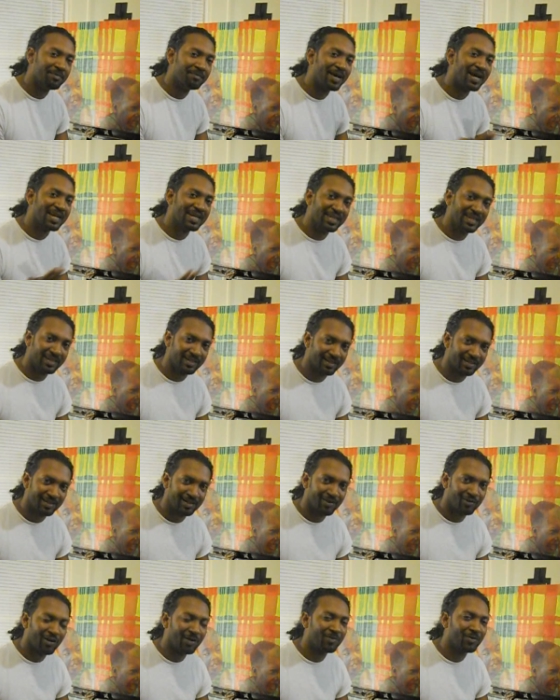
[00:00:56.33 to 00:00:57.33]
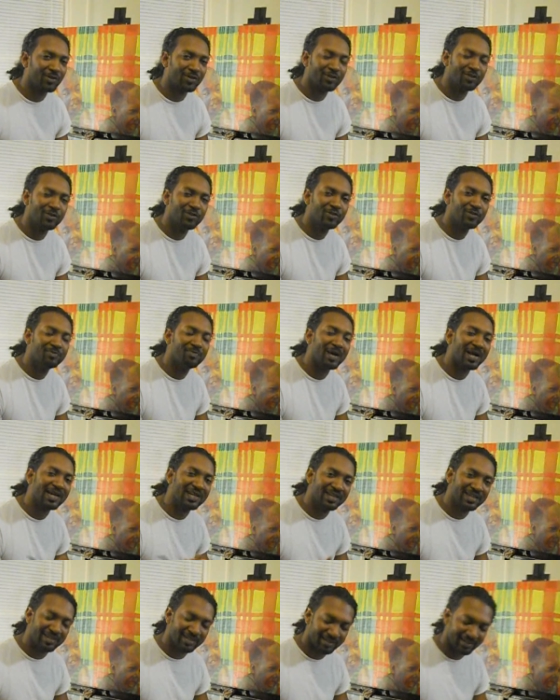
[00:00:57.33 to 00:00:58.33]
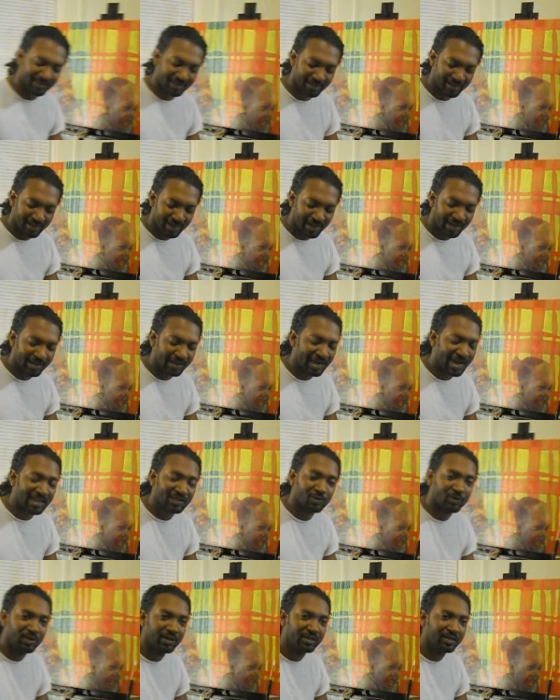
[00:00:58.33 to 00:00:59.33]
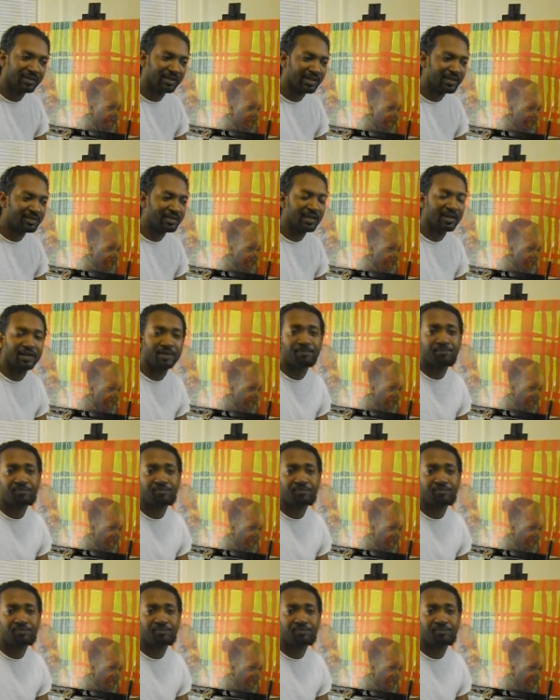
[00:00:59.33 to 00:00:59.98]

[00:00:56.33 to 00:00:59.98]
Manet, and I'm going to use Manet. And the last one is the